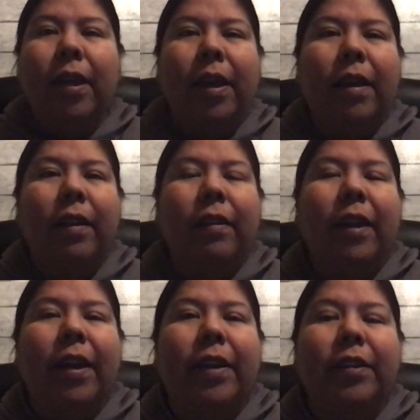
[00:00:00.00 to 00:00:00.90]
and
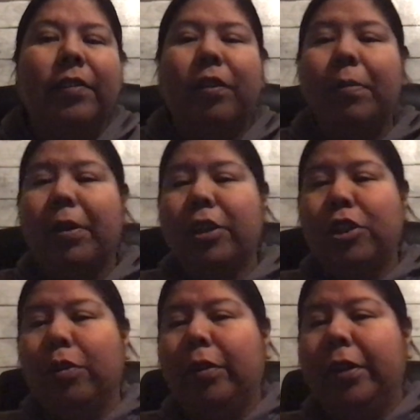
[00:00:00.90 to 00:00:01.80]
that is from your
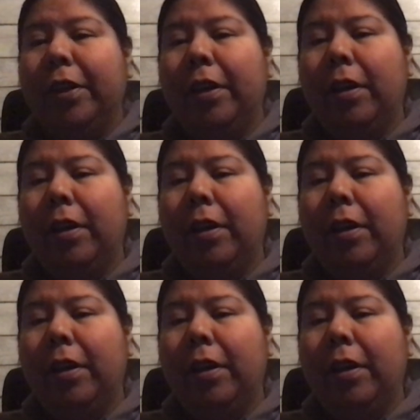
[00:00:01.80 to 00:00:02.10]
shoulder